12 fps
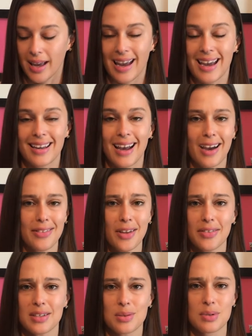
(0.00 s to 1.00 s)
And I
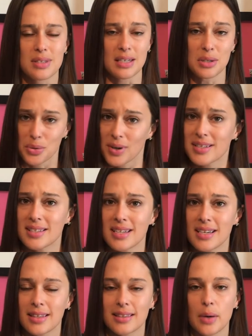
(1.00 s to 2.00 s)
thought this was
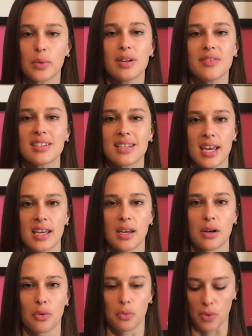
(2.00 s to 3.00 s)
interesting that they were even
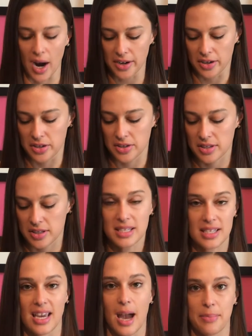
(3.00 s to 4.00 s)
taking writers
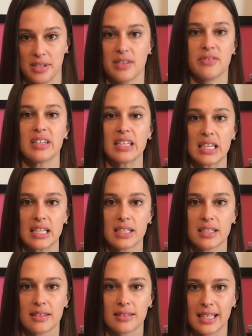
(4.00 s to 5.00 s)
into
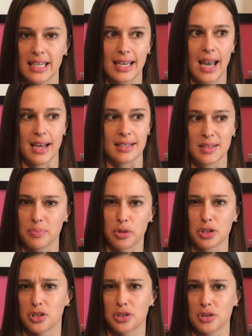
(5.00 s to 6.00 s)
captivity, like as
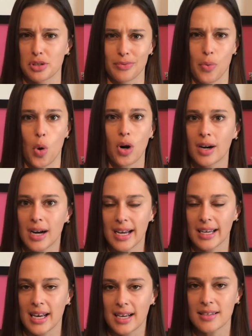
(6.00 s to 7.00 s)
prisoners of war,
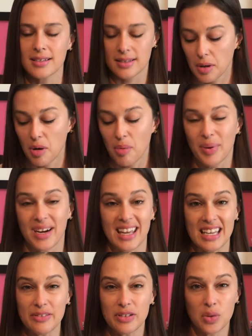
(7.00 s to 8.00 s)
I guess. But
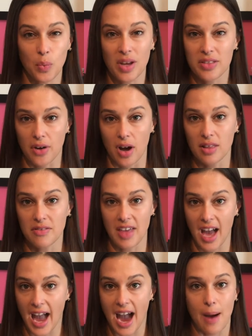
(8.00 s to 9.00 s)
even with all of
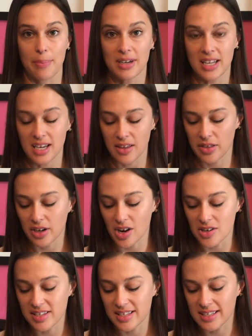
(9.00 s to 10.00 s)
that happening, there
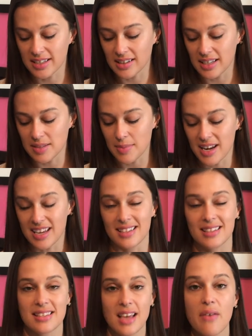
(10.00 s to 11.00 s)
are still as many
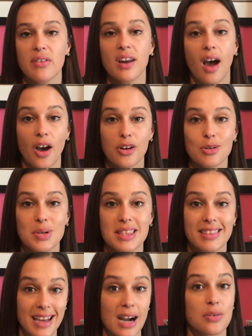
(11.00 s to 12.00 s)
as
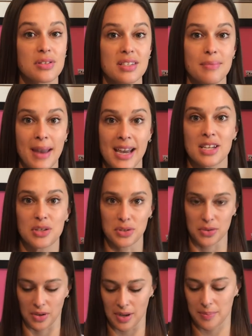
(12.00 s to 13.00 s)
700,000
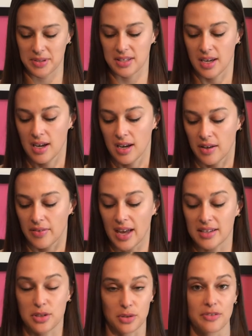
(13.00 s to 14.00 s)
manuscripts
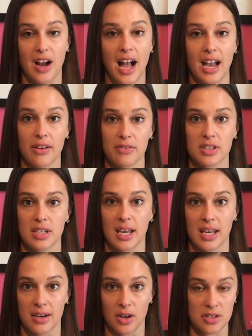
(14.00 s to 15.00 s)
that survived
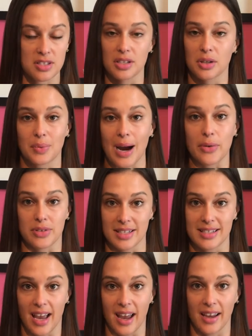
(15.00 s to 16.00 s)
and are still around
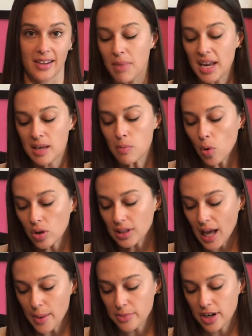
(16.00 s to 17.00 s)
today. Many more
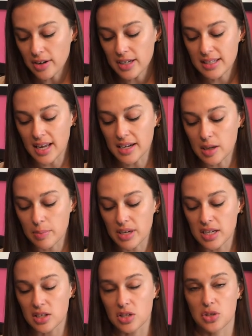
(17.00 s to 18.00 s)
libraries ended up
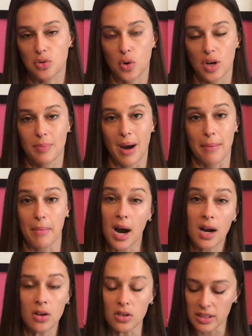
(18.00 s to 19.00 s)
being destroyed by
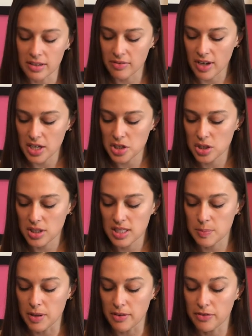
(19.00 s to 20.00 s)
Mongol
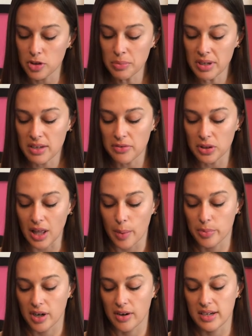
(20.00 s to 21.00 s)
invasions, but a few medieval
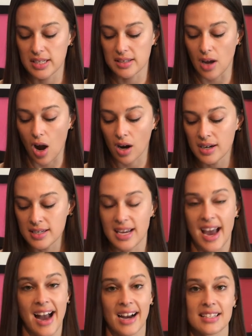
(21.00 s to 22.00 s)
libraries are
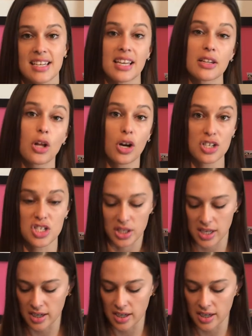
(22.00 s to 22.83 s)
intact and largely